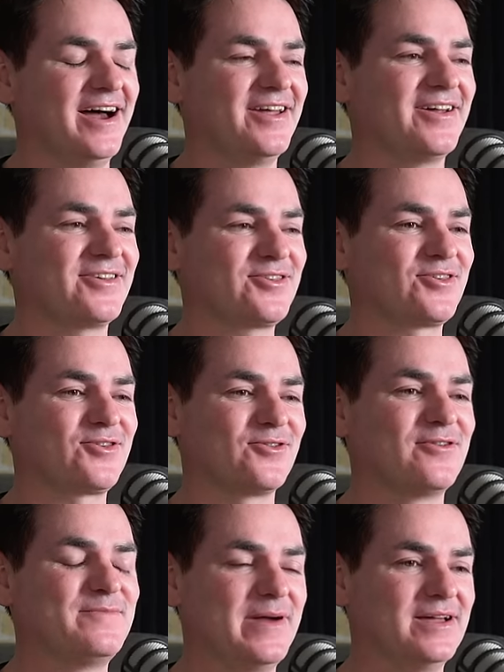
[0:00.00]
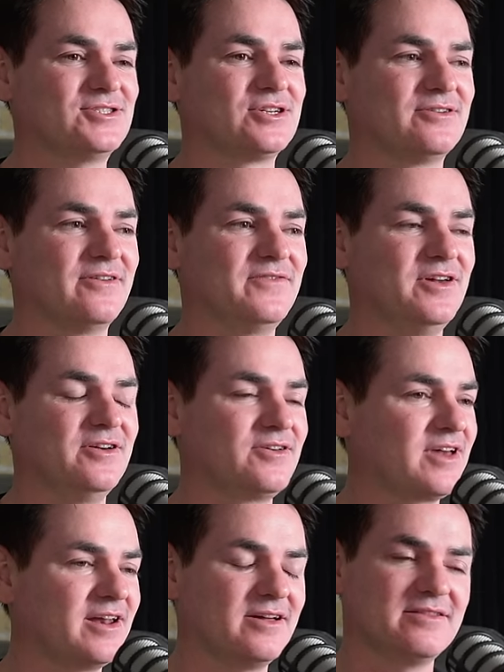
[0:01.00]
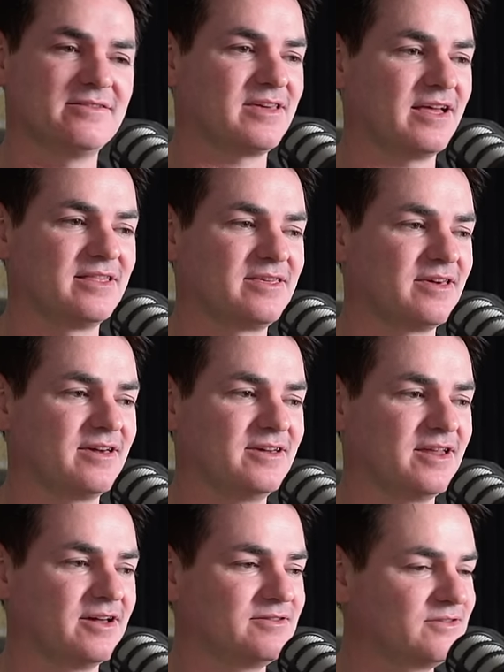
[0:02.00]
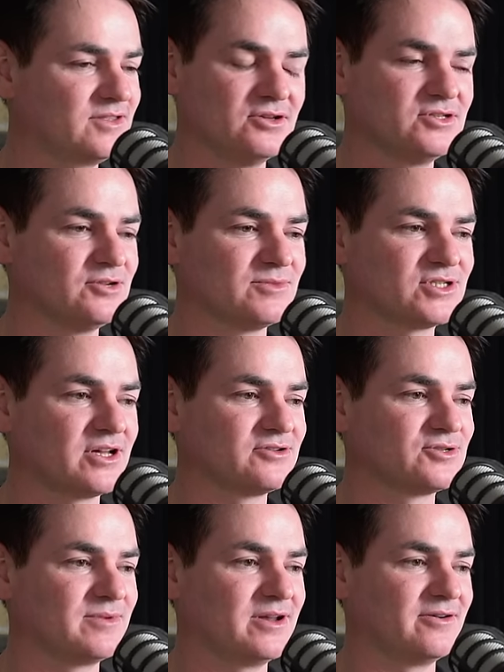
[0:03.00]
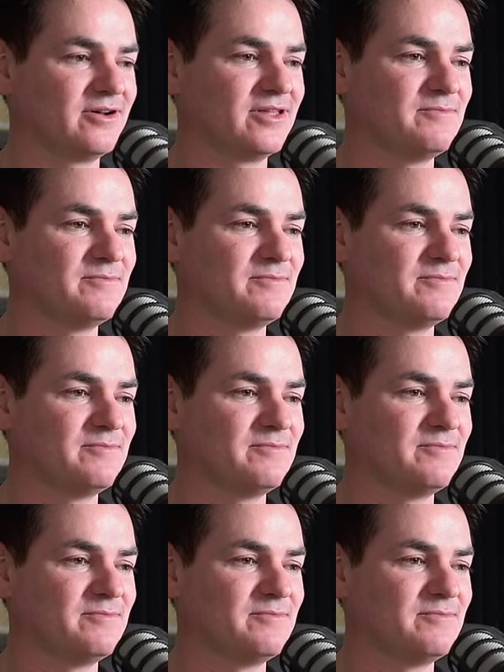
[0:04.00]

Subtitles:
And I just saw a picture of you, because I don't tend to, you know, do too much social media on holiday.